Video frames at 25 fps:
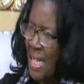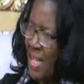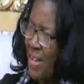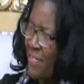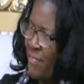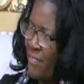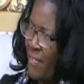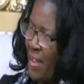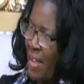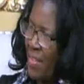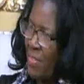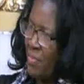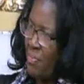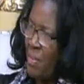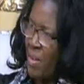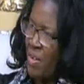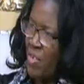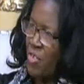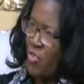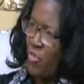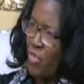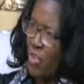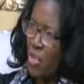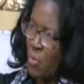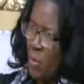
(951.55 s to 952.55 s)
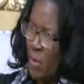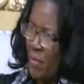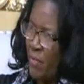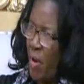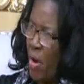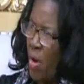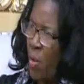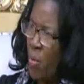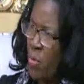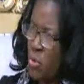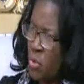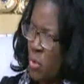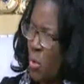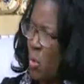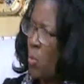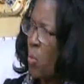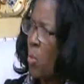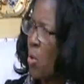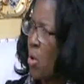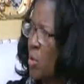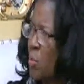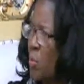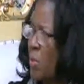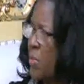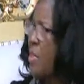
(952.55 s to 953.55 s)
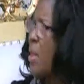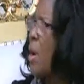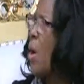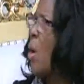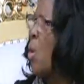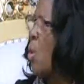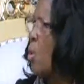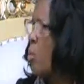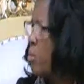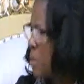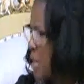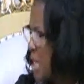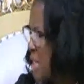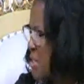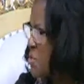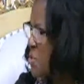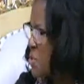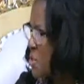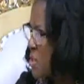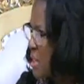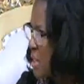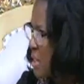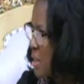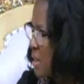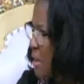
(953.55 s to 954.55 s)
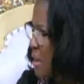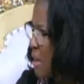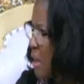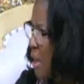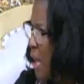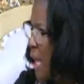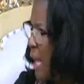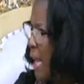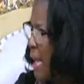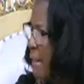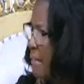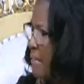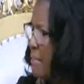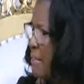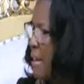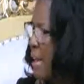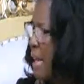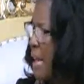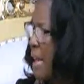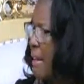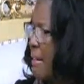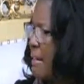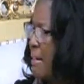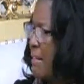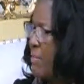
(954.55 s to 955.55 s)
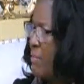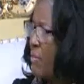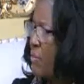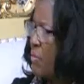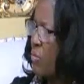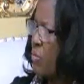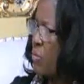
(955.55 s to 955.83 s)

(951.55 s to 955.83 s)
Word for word: See the Faith Ministries, we've also worked with the homeless. And yes,